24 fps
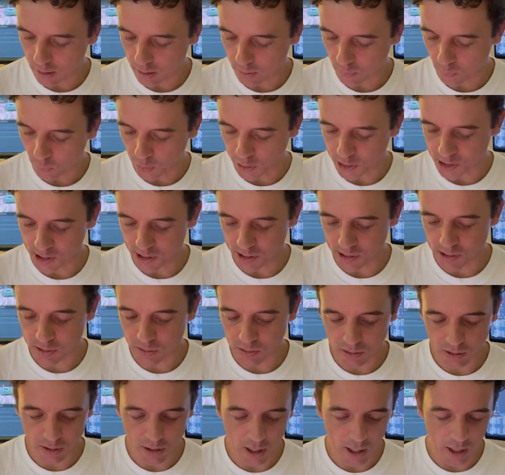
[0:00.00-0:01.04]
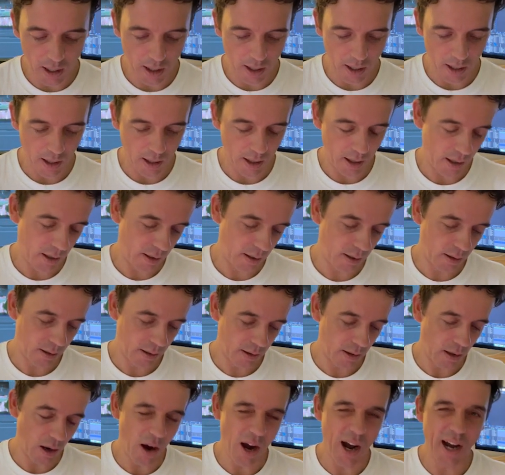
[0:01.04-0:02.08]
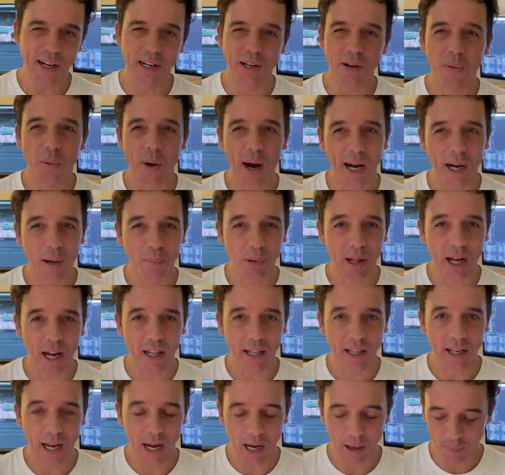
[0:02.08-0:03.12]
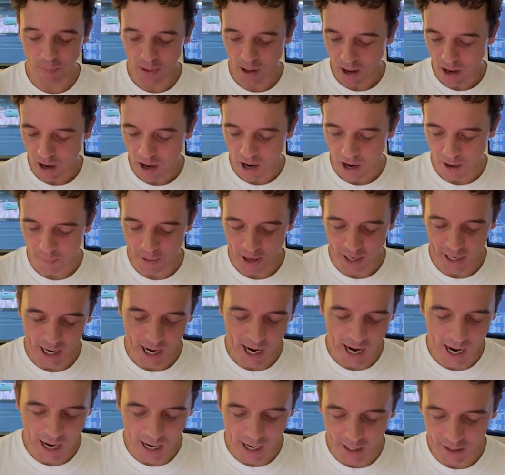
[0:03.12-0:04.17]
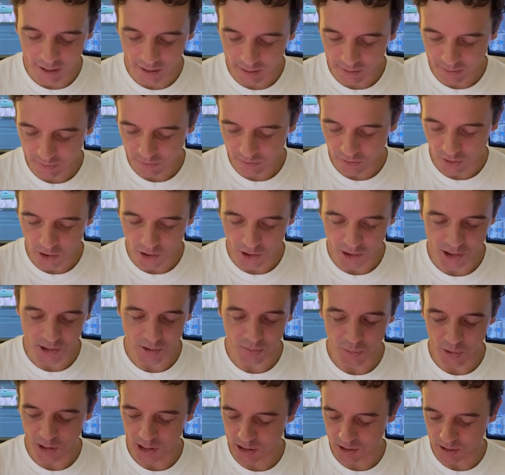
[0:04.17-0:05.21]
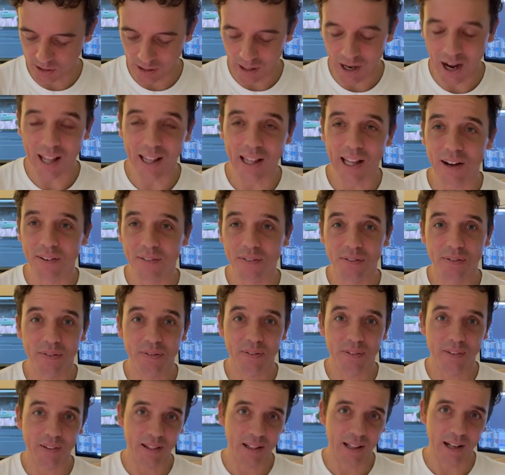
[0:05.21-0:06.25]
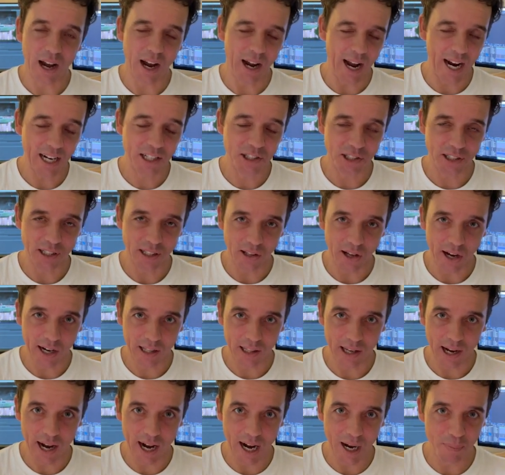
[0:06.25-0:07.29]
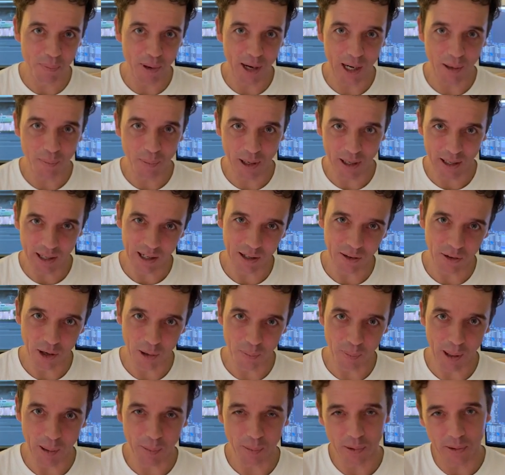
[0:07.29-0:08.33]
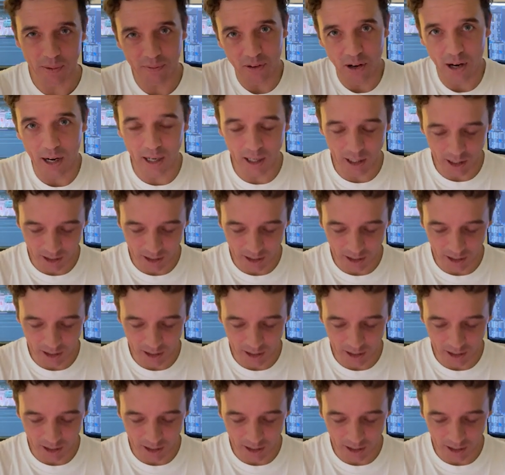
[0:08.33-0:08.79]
which is the ideal way to play the game. I made a hard version, which I love. I actually like the hard better, but a lot of people find it a